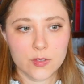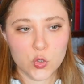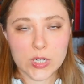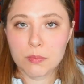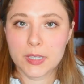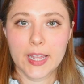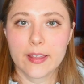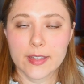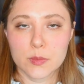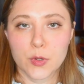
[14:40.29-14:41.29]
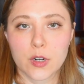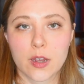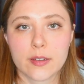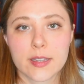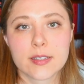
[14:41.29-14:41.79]
street play that's put
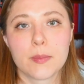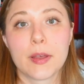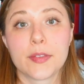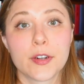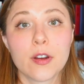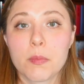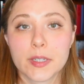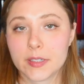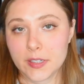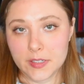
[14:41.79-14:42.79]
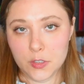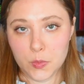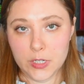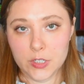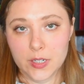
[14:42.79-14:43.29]
on that's about the current political
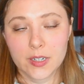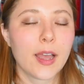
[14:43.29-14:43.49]
situation.